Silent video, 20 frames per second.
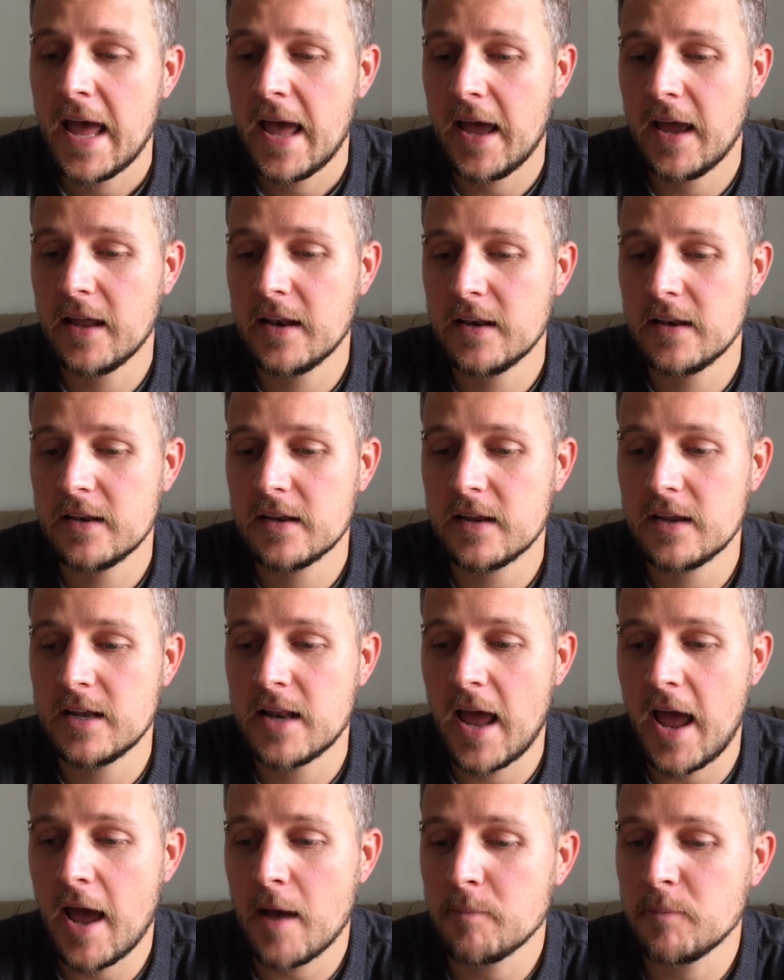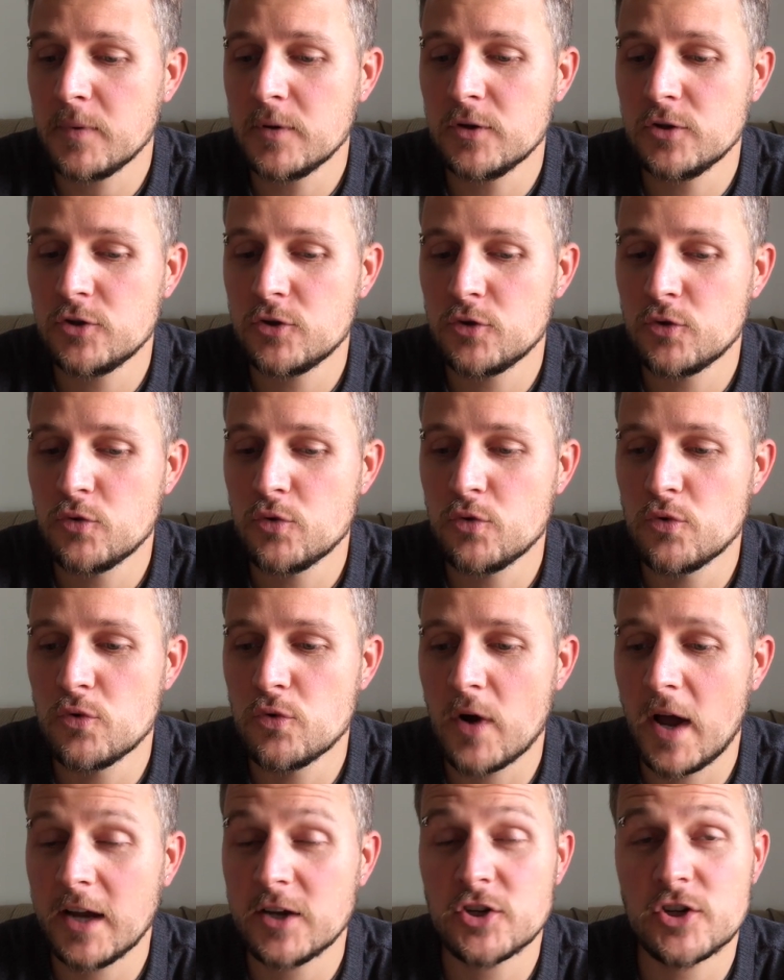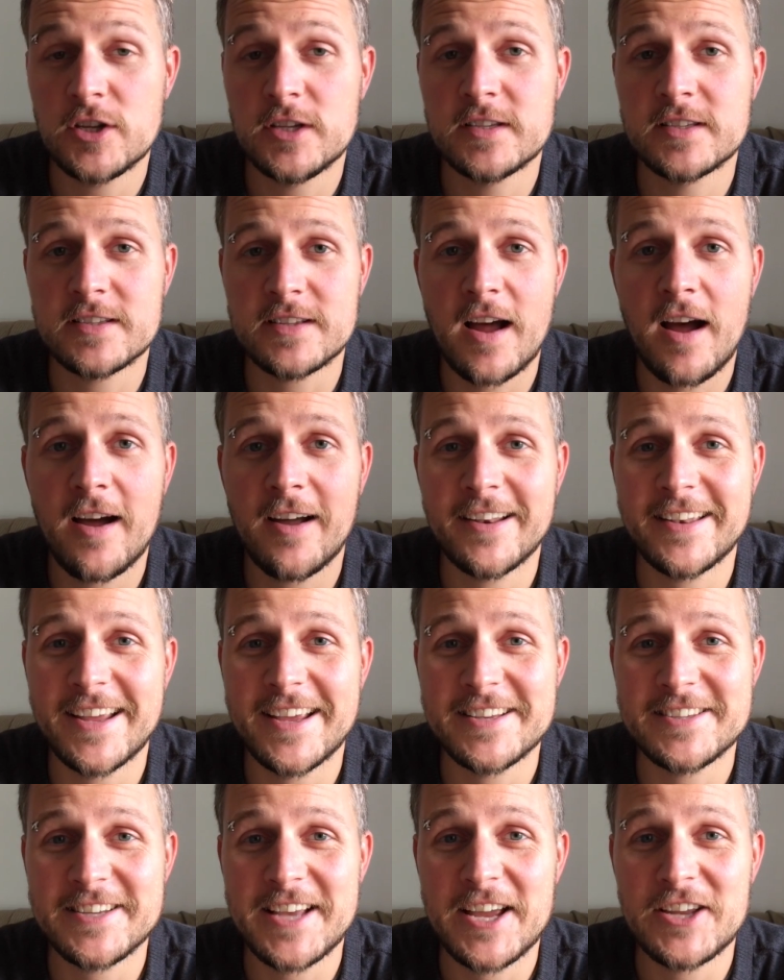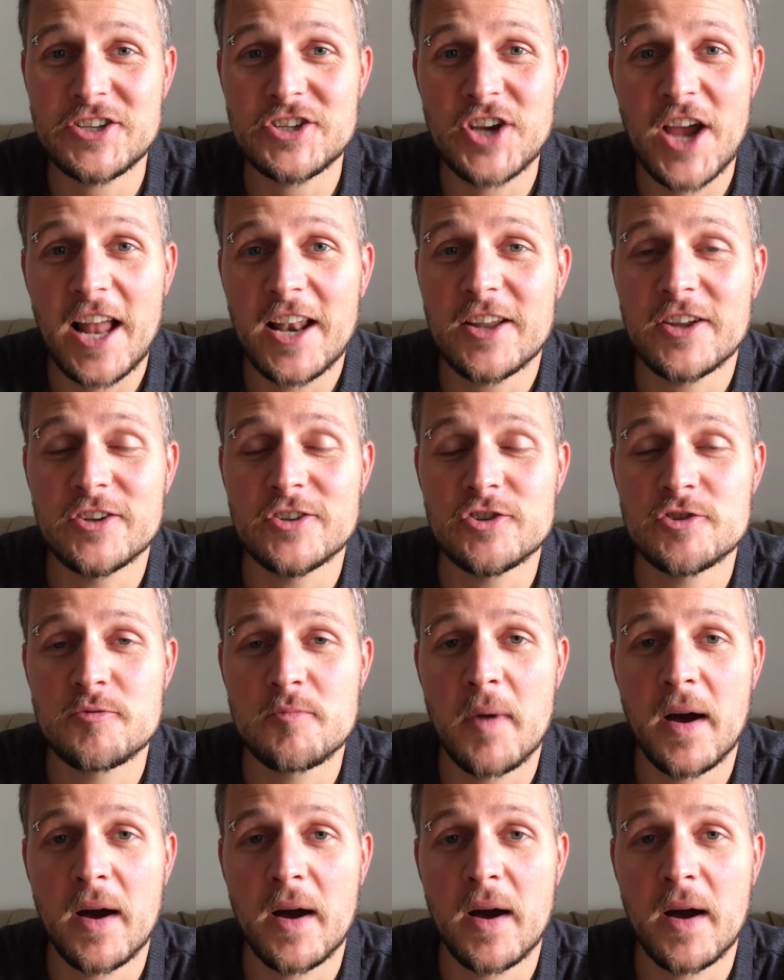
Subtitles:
And it happened to actually start as a challenge.